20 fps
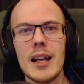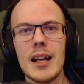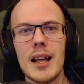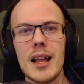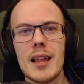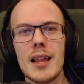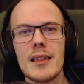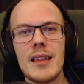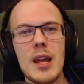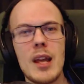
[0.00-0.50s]

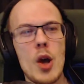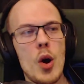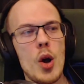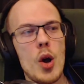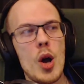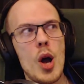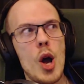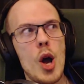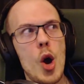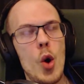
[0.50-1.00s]
They
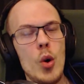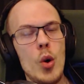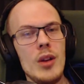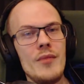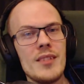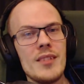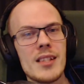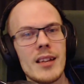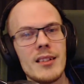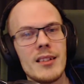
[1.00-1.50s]
all of a
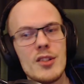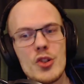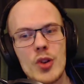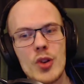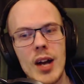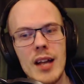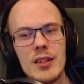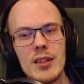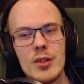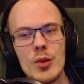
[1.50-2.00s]
sudden
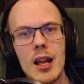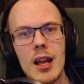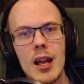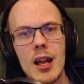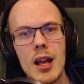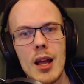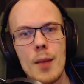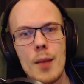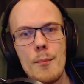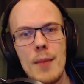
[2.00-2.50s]
try to
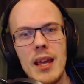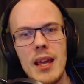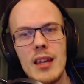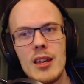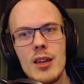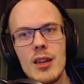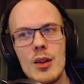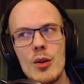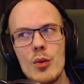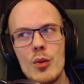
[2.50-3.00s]
make
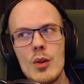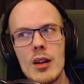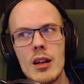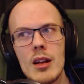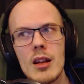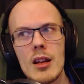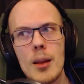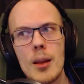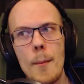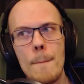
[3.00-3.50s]
you
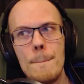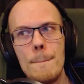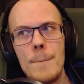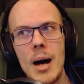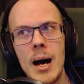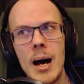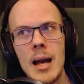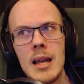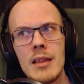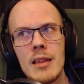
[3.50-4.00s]

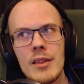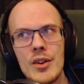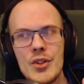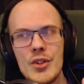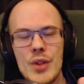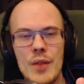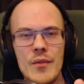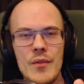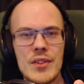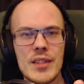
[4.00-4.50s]
buy their
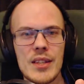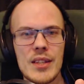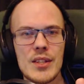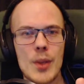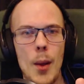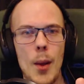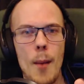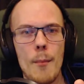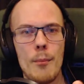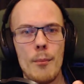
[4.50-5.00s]
services,
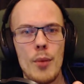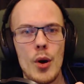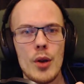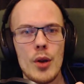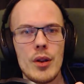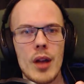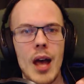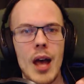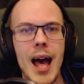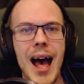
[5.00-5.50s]
but
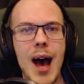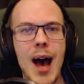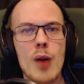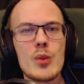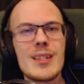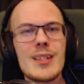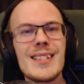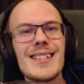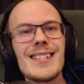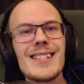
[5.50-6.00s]

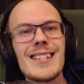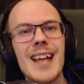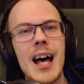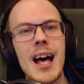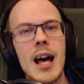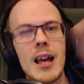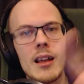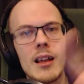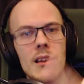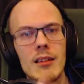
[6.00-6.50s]

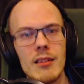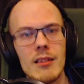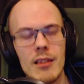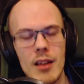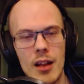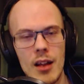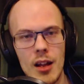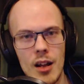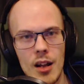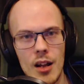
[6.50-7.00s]
outside
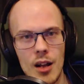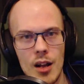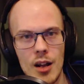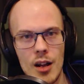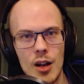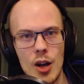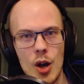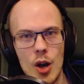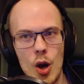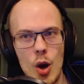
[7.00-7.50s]

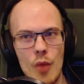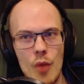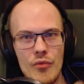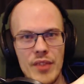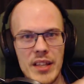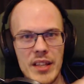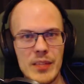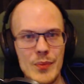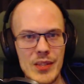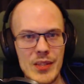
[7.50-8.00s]
of the
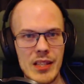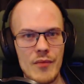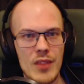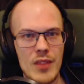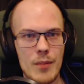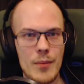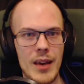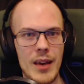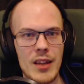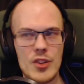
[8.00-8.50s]
specific
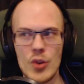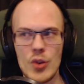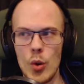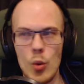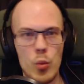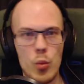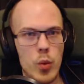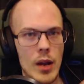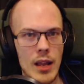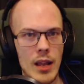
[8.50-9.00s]
page or
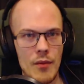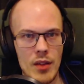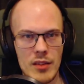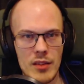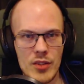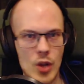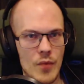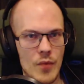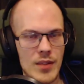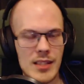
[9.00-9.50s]
whatever
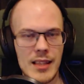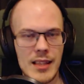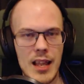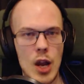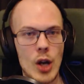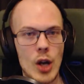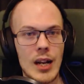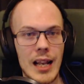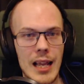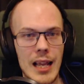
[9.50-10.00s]
service they are
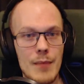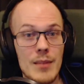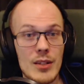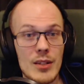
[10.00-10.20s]
claiming to